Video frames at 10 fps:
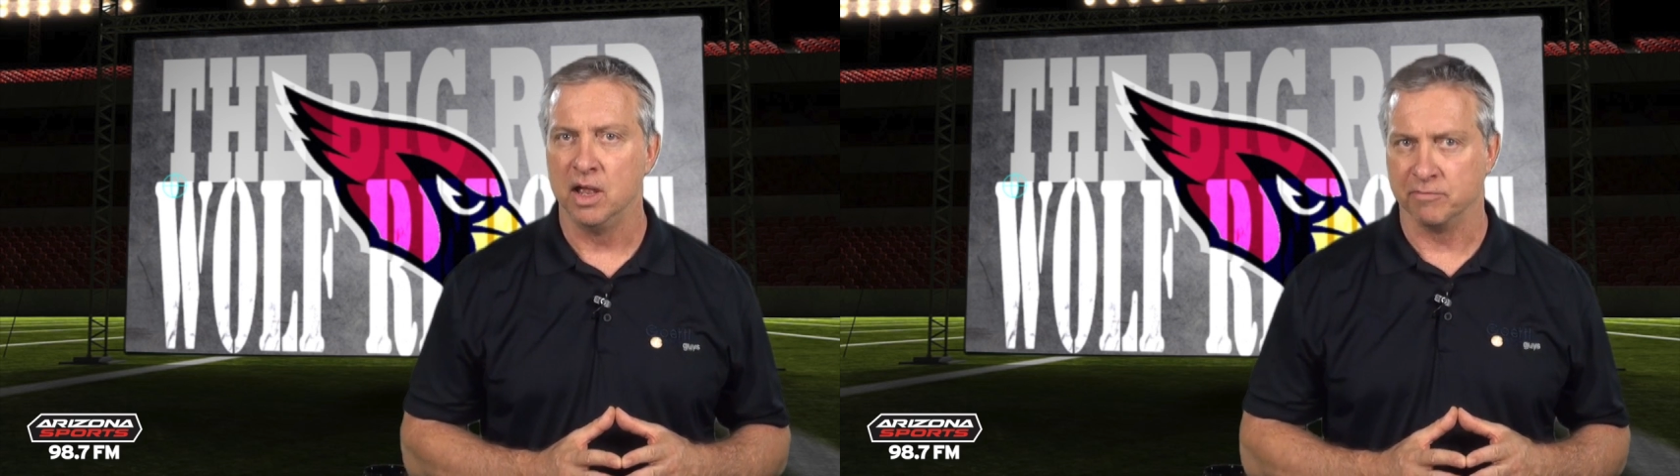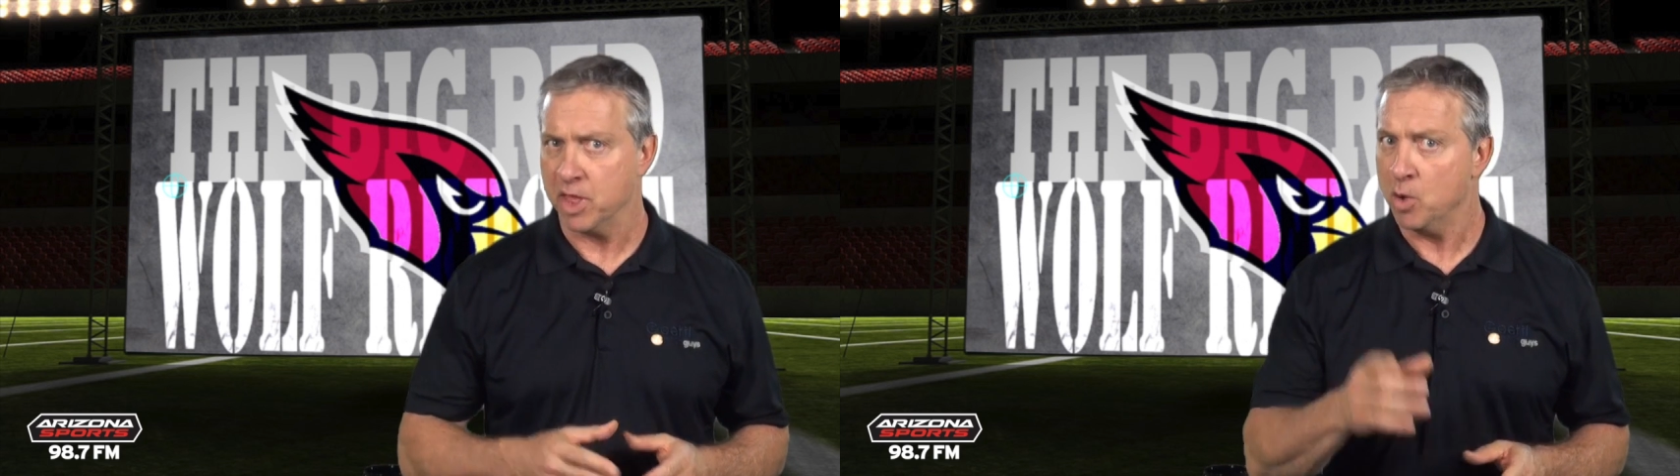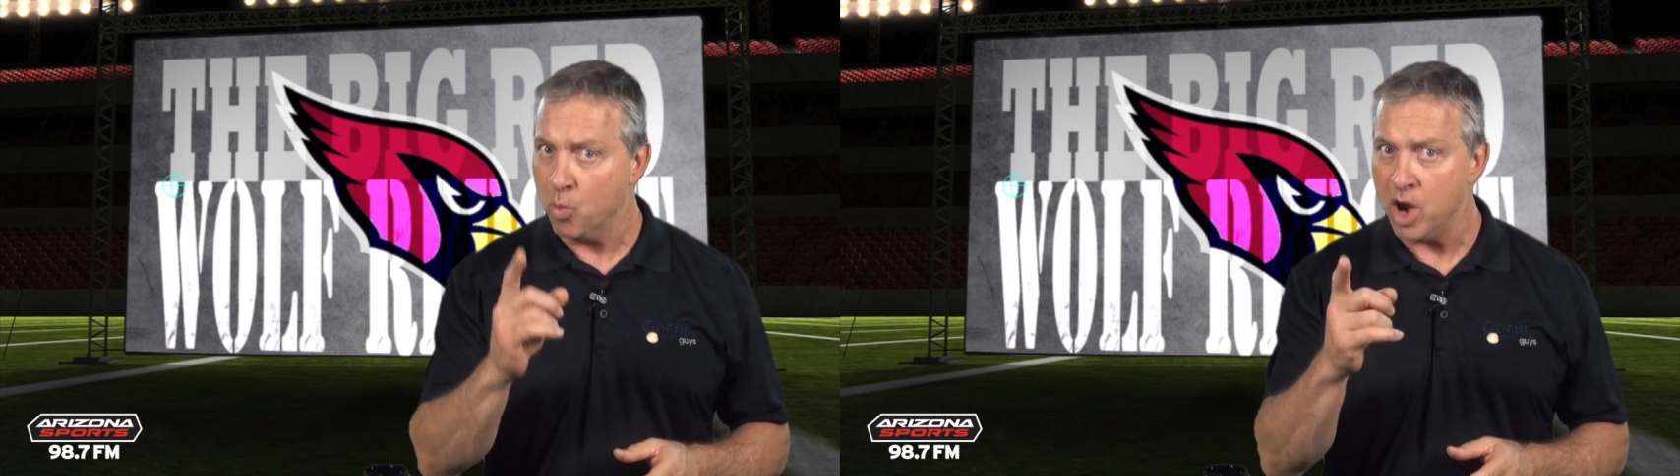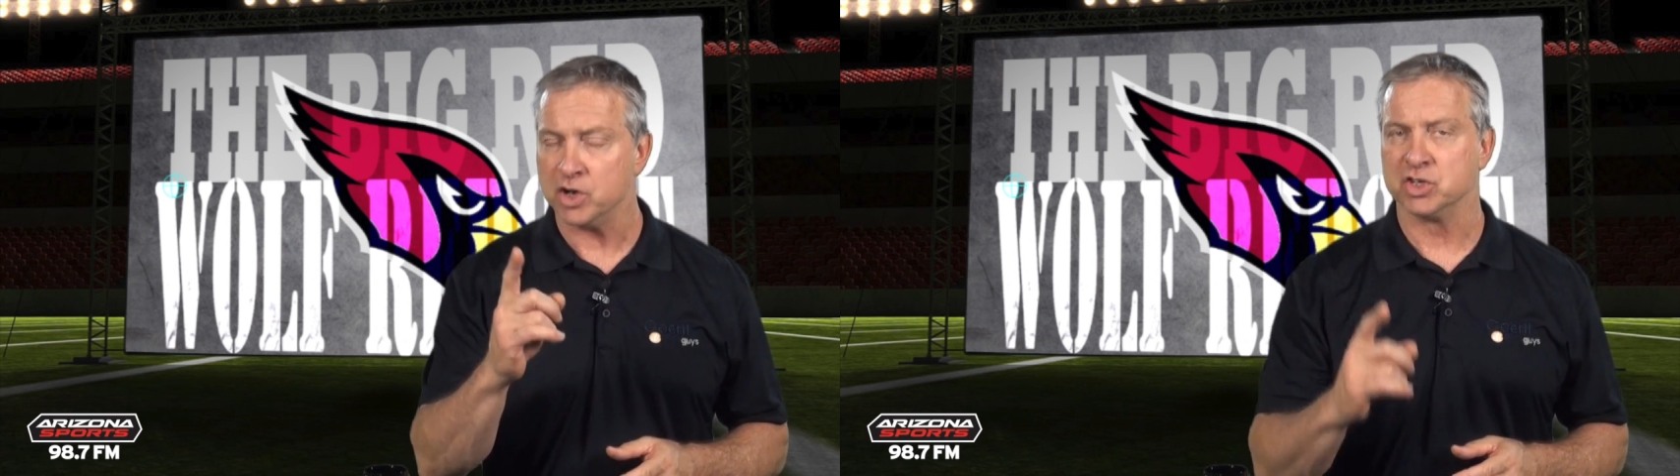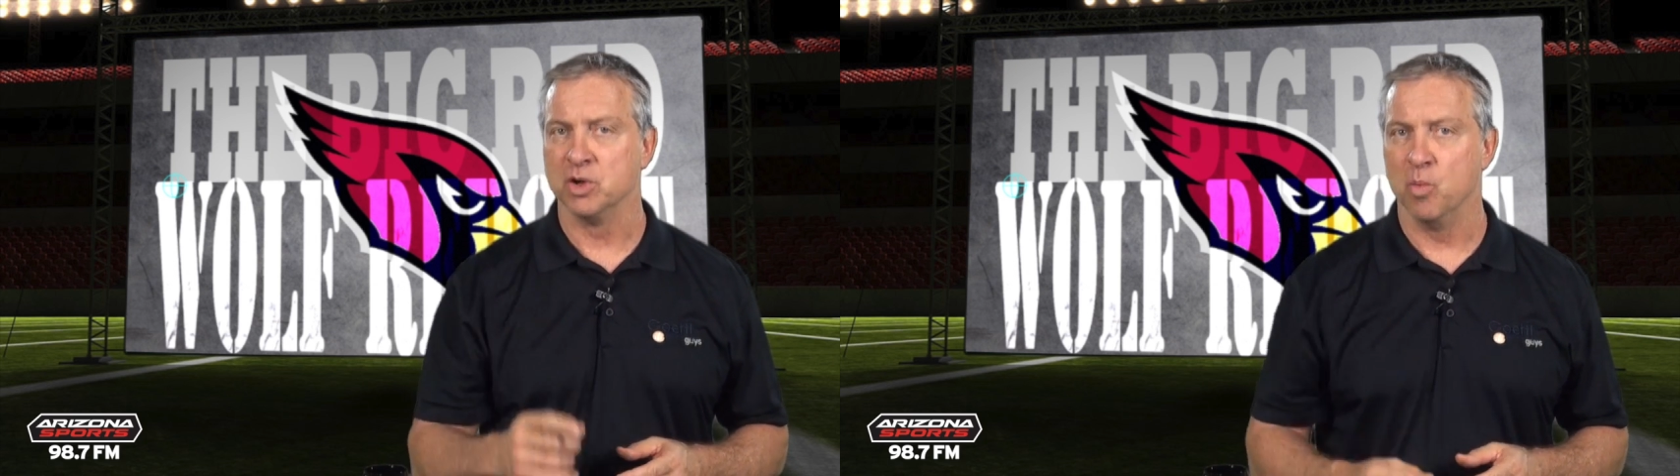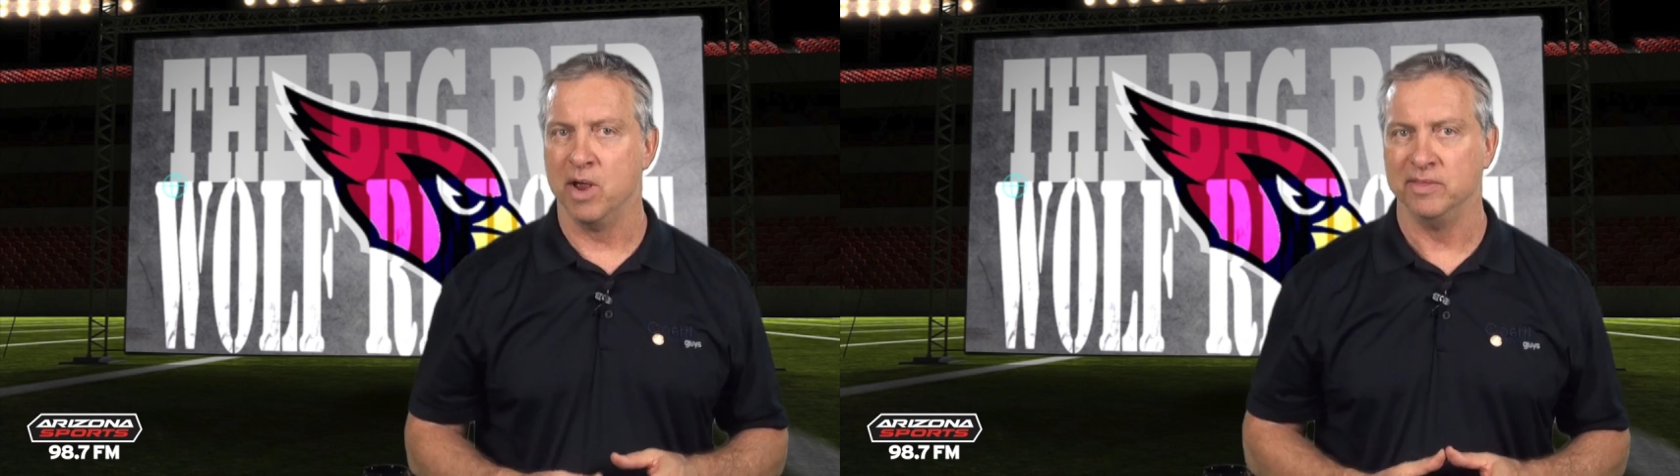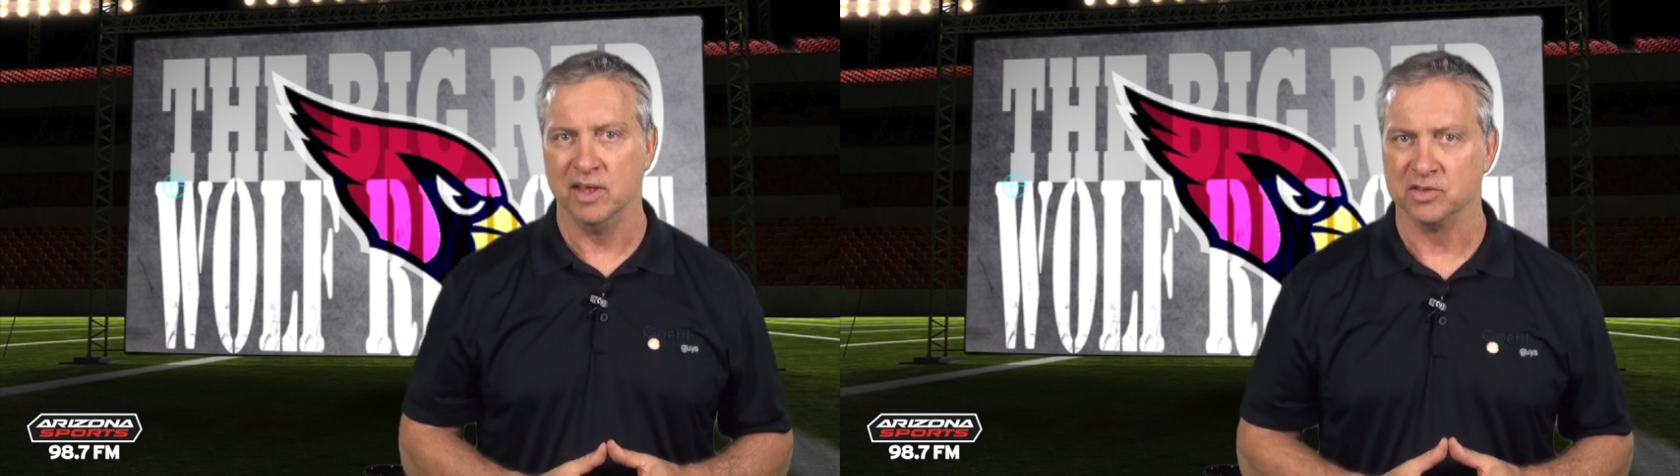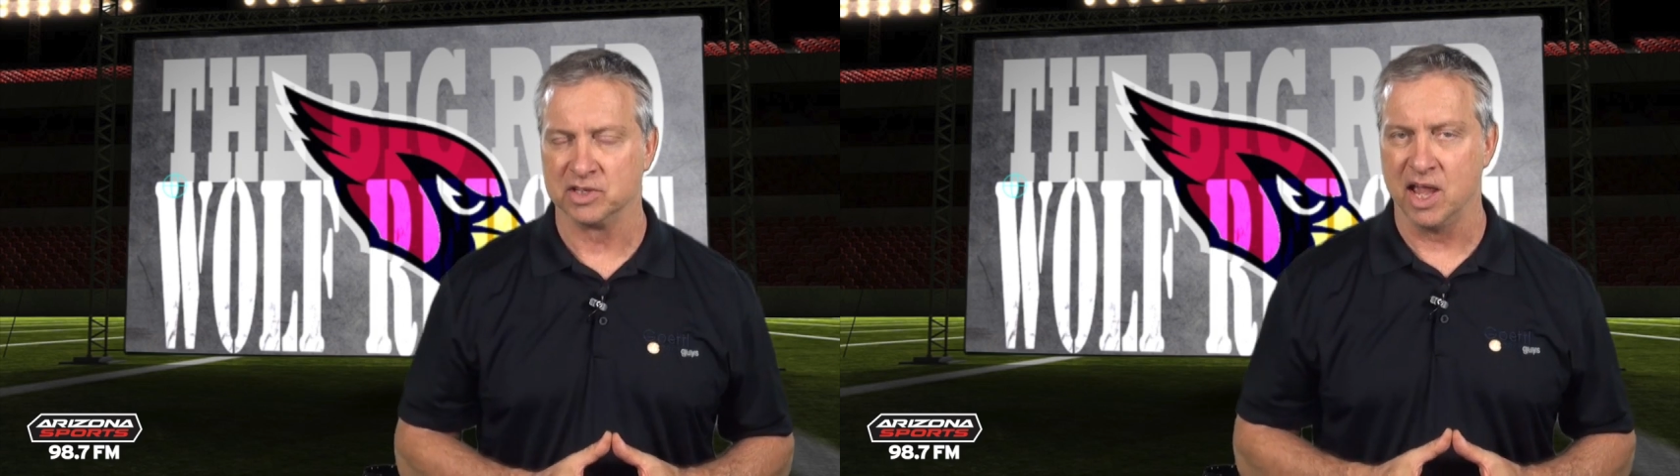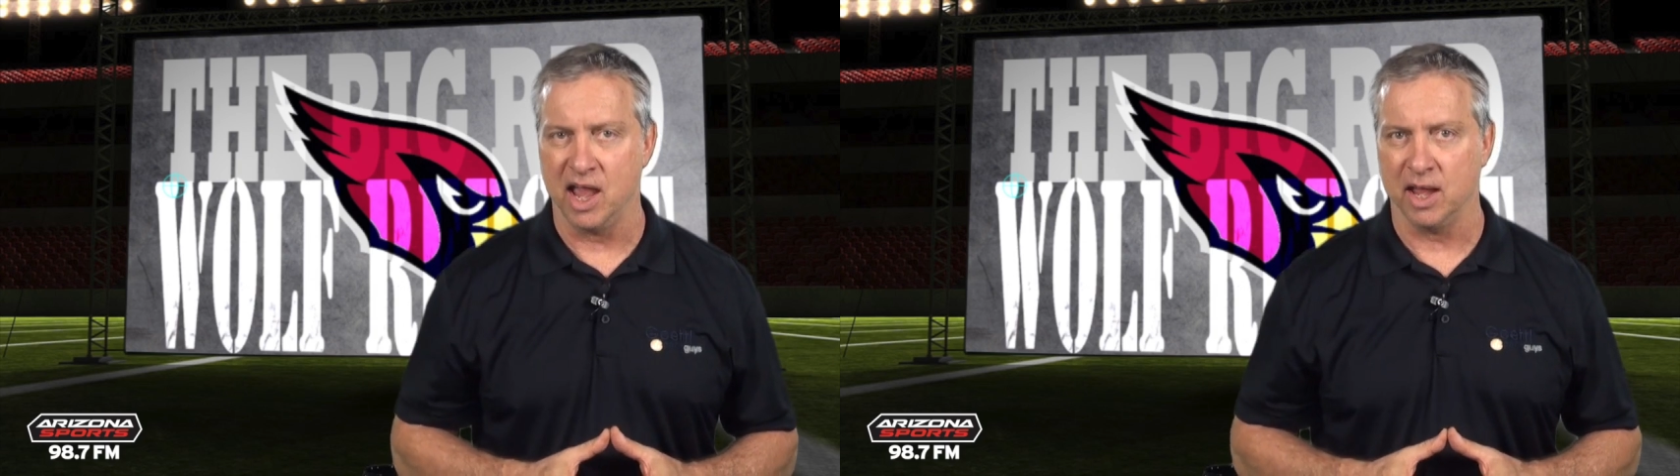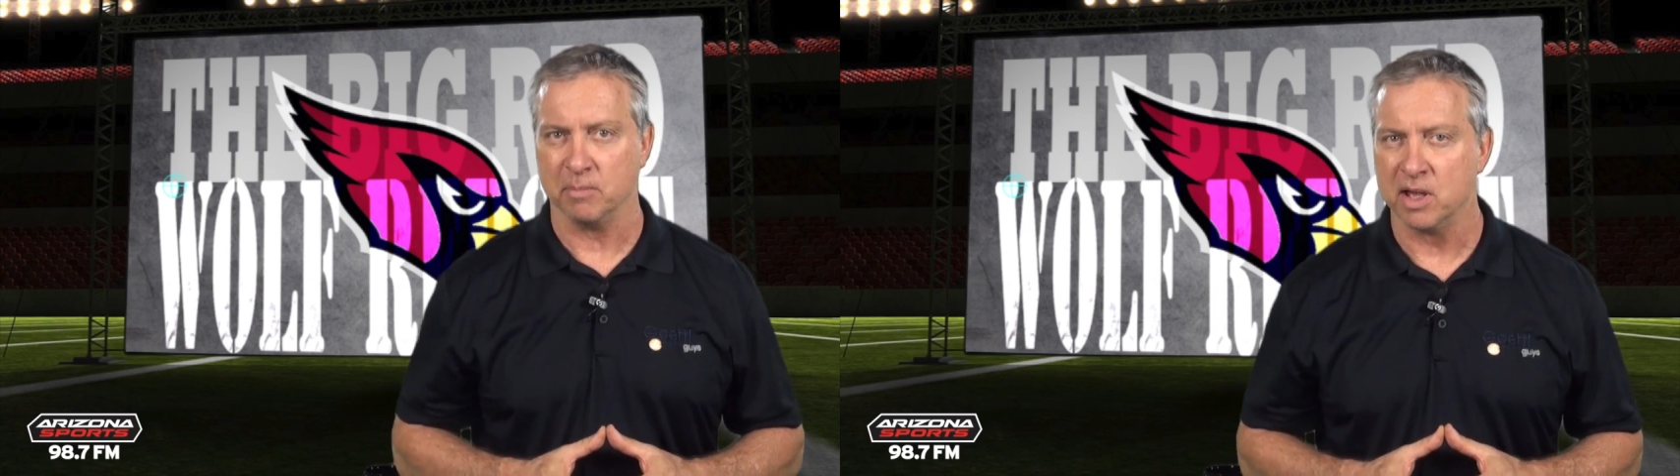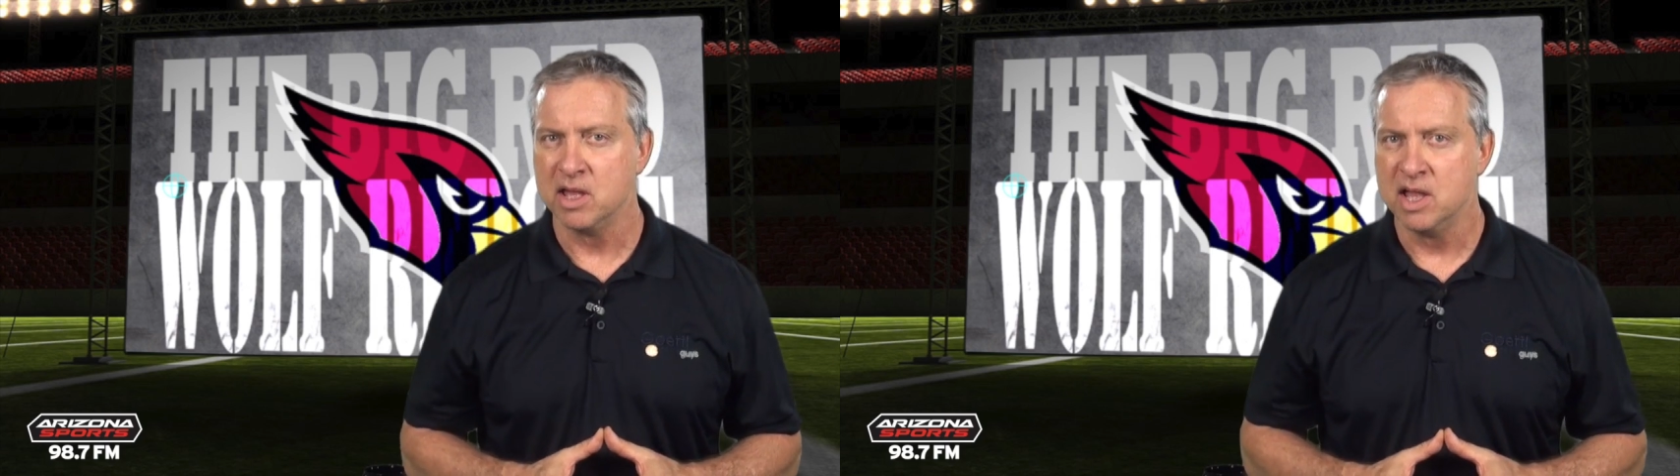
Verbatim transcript: if they wish to win this game.